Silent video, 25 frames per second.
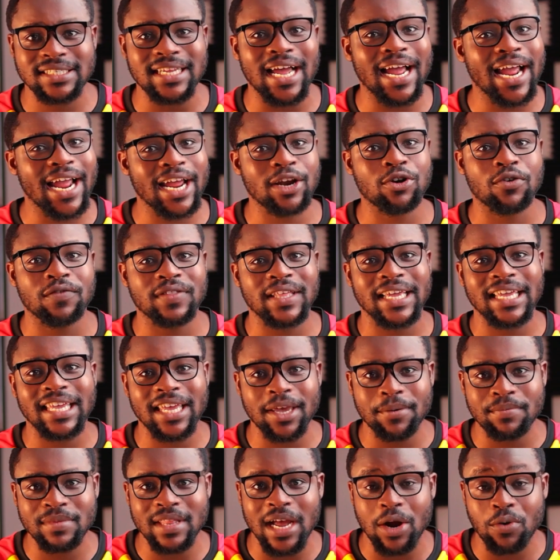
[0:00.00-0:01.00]
ahead of the
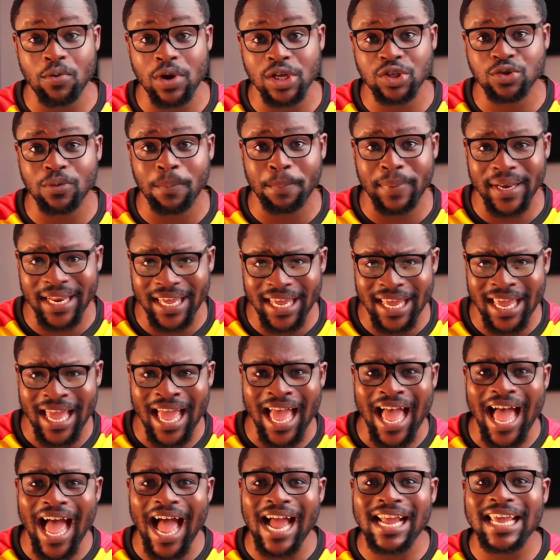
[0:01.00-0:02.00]
game they're going to play
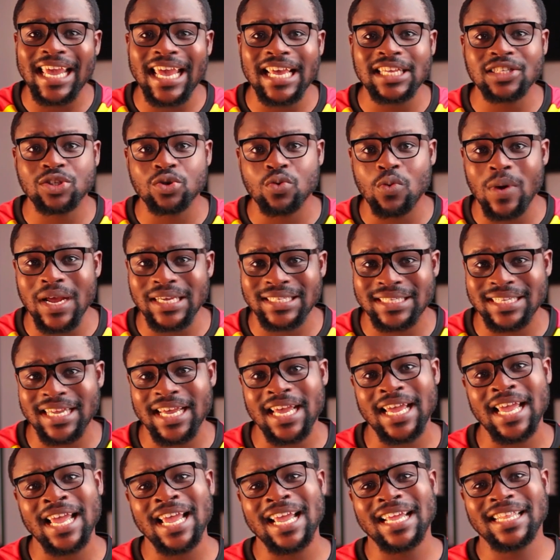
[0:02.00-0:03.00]
against USA.
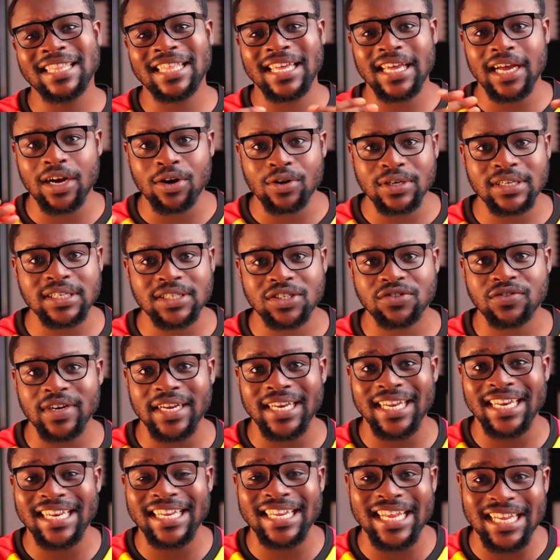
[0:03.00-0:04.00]
They held this
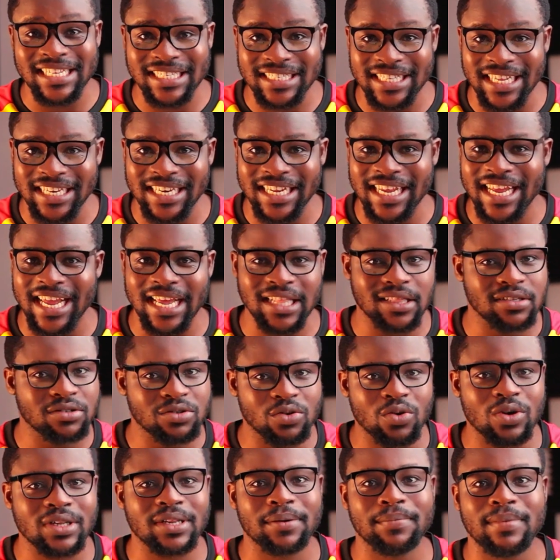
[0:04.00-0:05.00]
training yesterday, and you
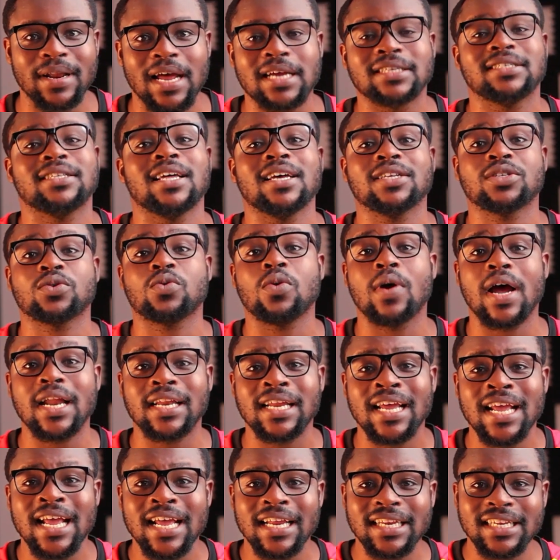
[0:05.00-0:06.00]
know, the Black Stars squad,
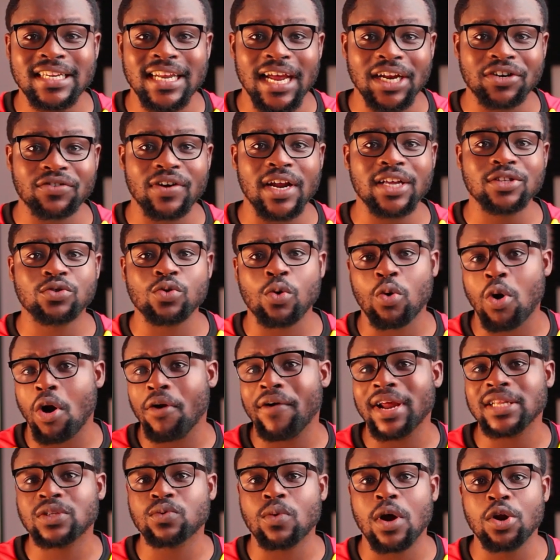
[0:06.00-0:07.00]
they are trying to
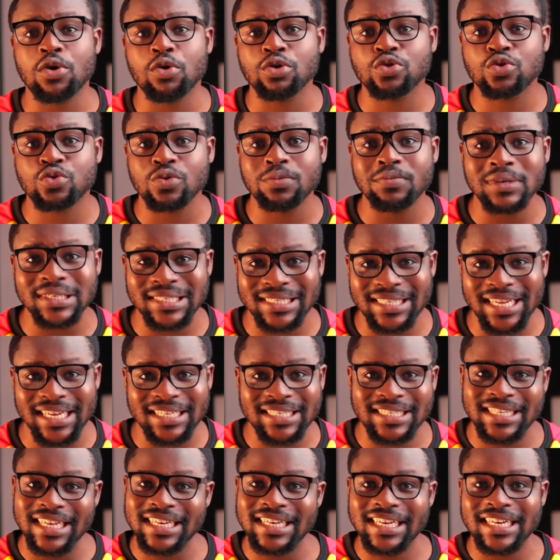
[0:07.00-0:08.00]
correct 1 or 2 mistakes
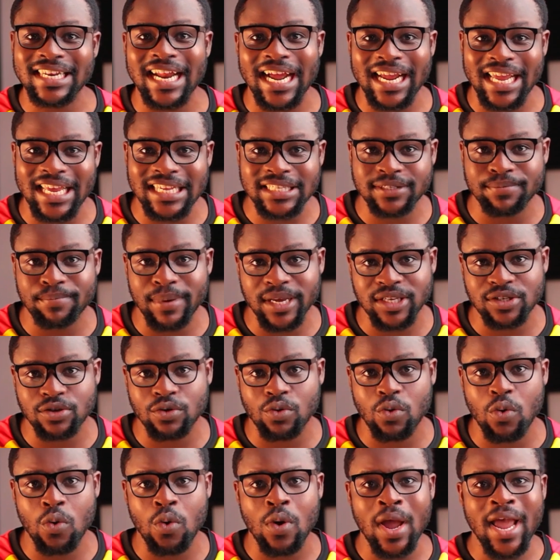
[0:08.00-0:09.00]
they did against
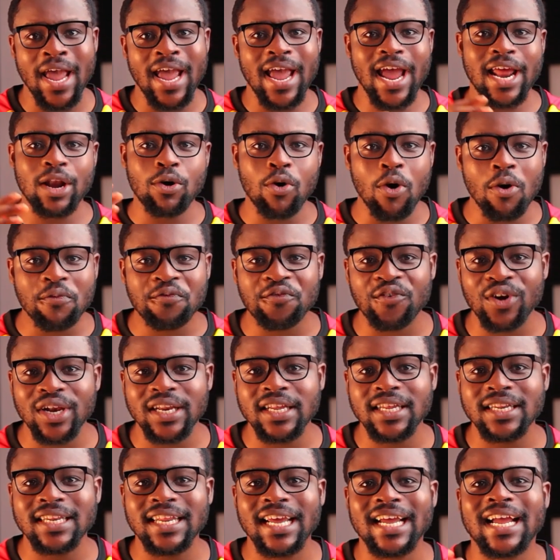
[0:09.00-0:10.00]
Mexico, and
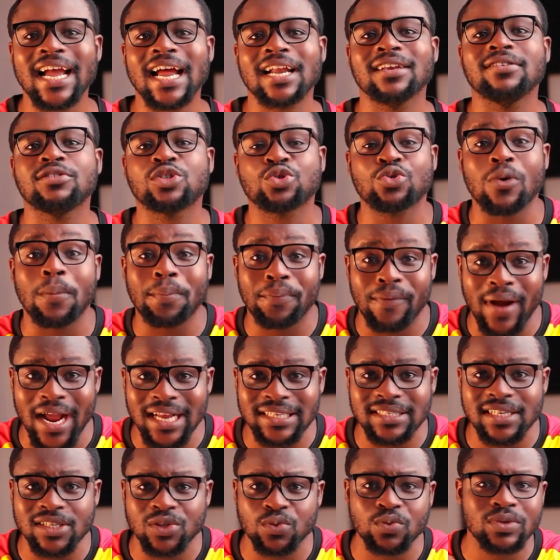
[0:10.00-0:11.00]
hopefully they can
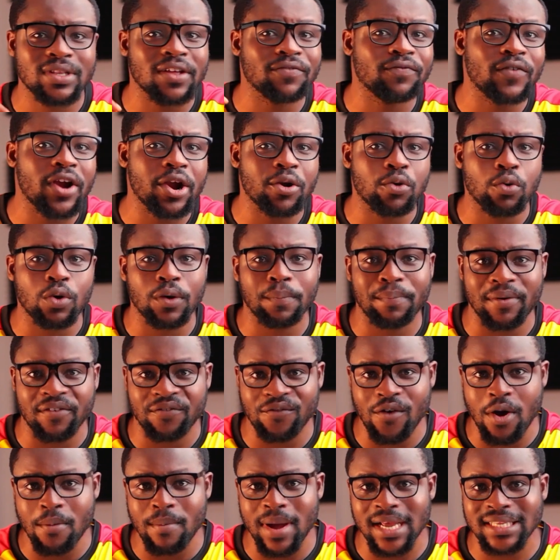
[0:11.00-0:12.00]
surprise us with a very good
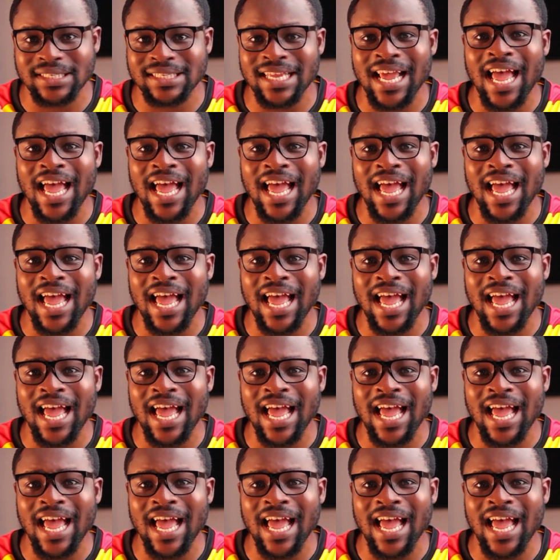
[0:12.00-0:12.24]
performance